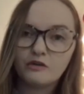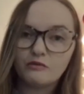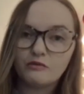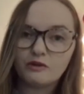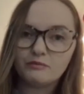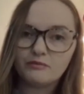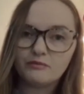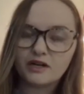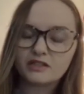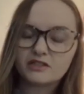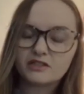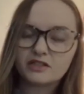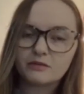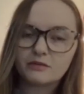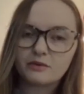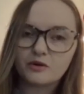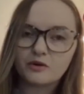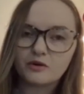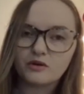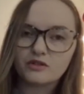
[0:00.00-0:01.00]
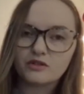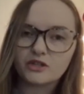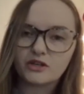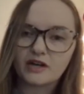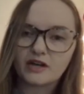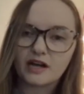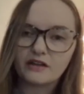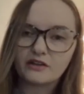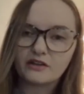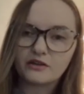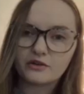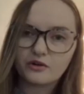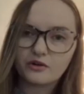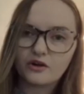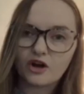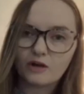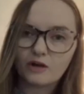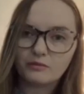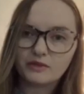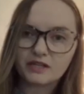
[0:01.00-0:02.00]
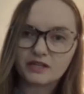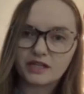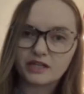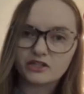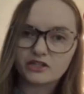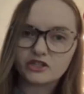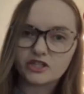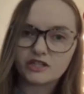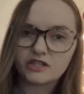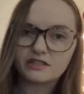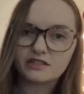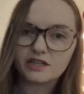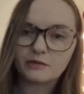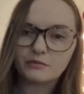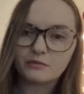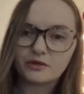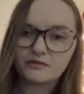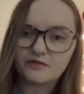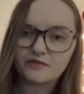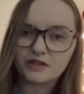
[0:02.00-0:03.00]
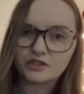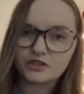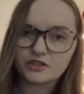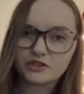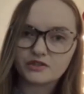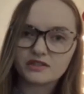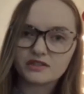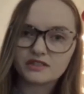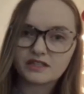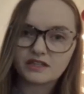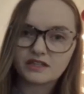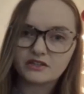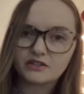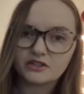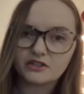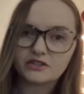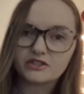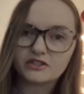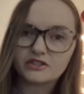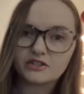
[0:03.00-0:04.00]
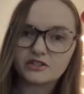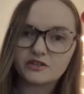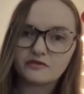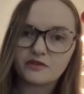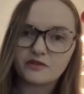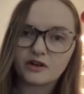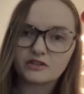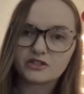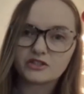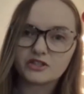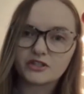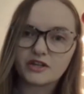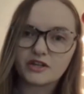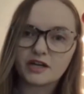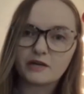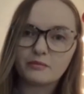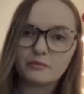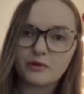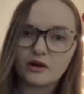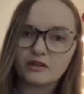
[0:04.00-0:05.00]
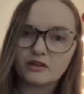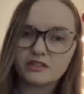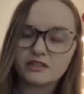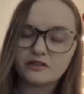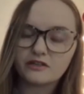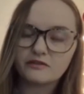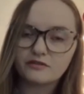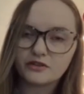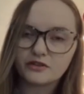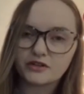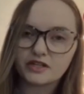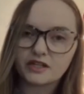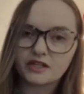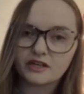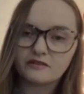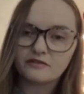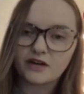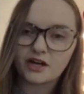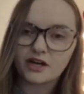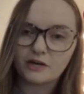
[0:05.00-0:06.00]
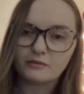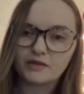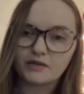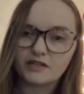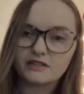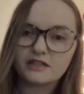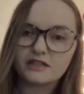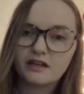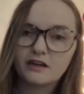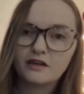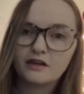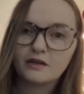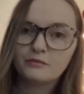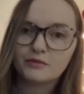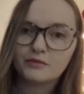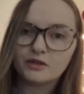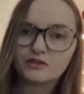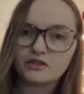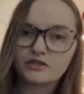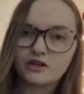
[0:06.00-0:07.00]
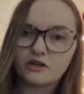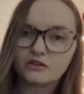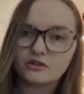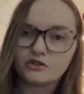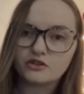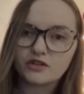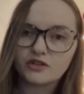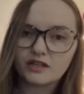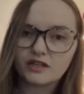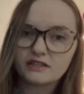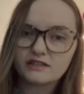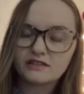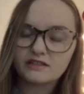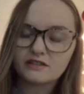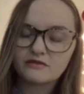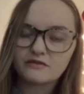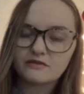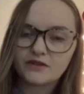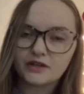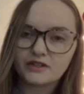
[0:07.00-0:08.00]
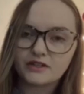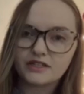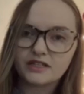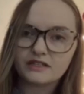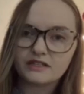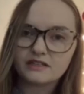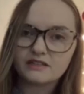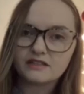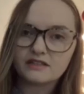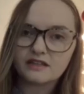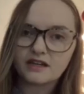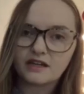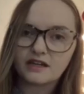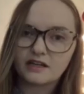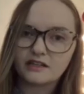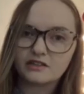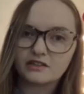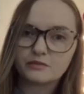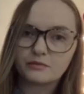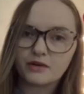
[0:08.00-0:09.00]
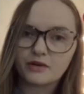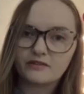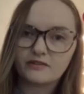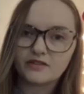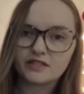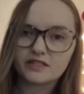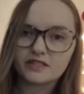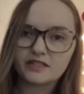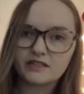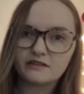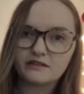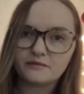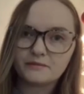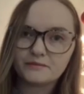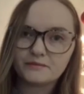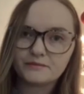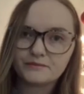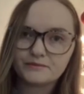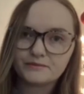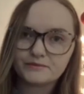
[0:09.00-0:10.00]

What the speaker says: we must uphold our ethical obligations and professional standards to foster a positive learning environment built on trust, fairness, and privacy.